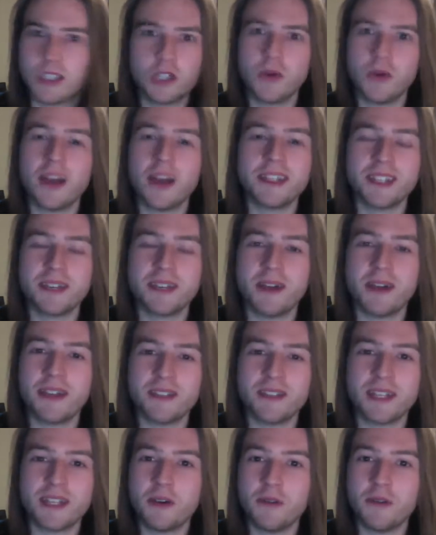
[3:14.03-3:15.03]
I
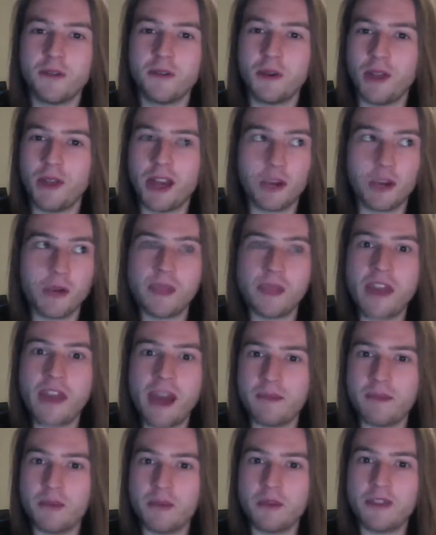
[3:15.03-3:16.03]
still feel like with
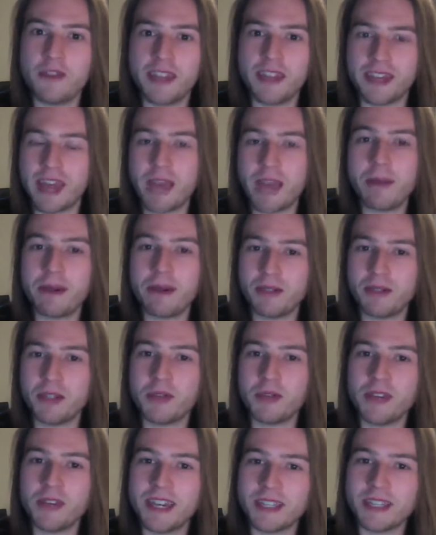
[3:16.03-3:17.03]
that movie that came out
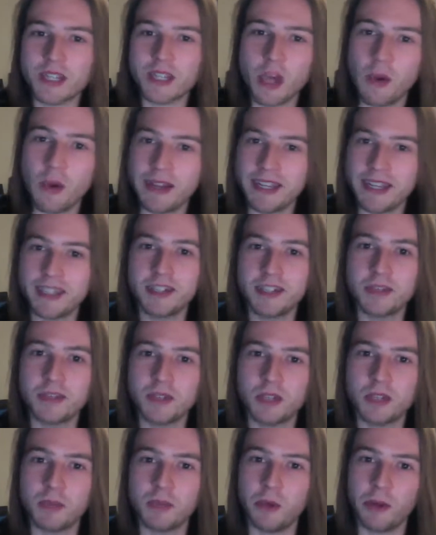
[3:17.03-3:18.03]
2 years ago, I need to do a
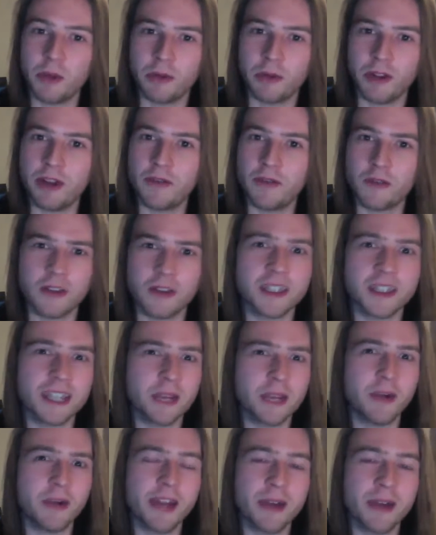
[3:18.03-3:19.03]
spoiler alert for it. Does
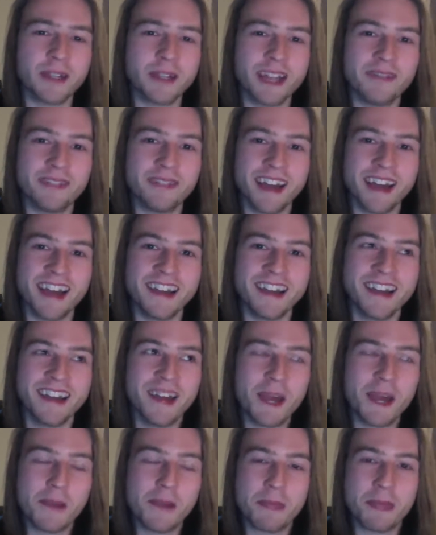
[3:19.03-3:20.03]
anyone else have that?
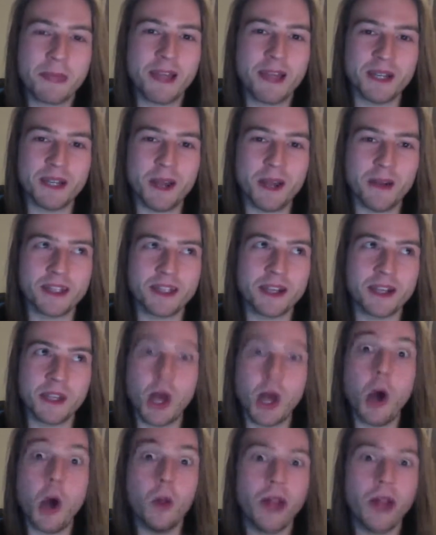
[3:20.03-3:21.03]
I don't know. It's like the
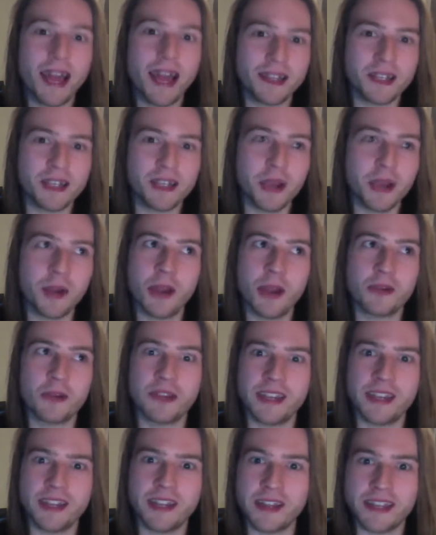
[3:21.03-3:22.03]
whole Han Solo
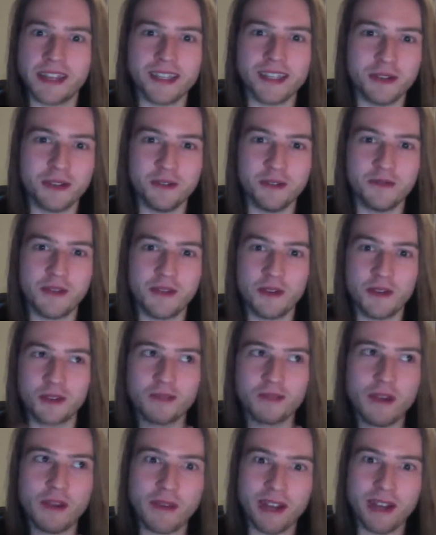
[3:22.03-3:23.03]
thing. Like, it still feels
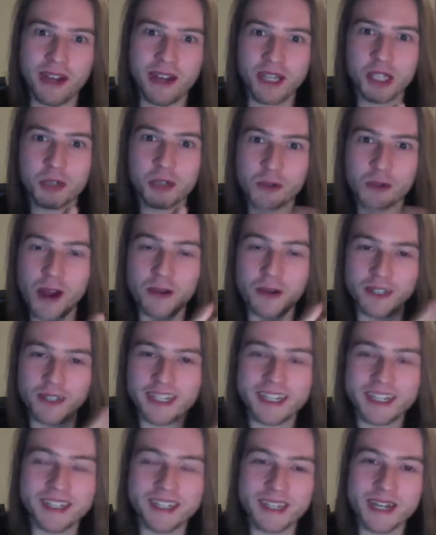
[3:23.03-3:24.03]
very, like, shrouded
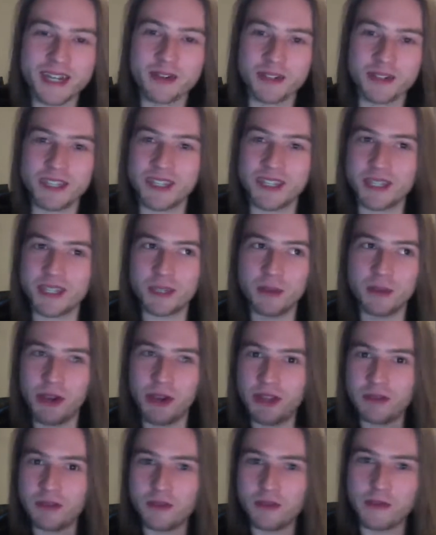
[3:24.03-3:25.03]
in secrecy despite
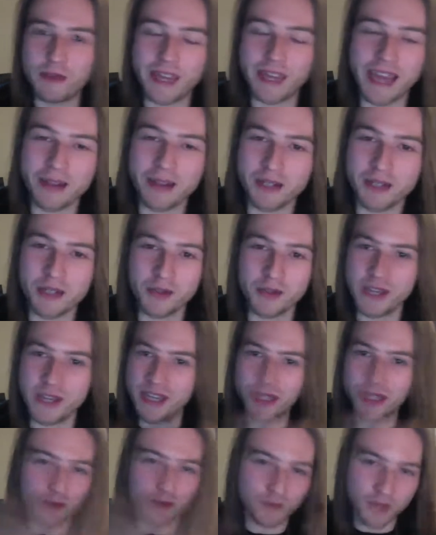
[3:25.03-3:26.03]
the movie being out 2
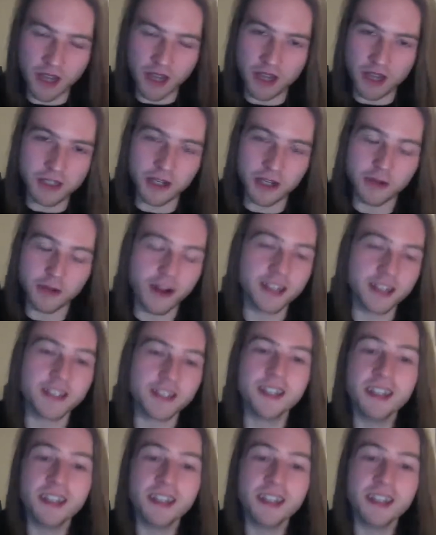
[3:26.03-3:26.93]
years. I digress.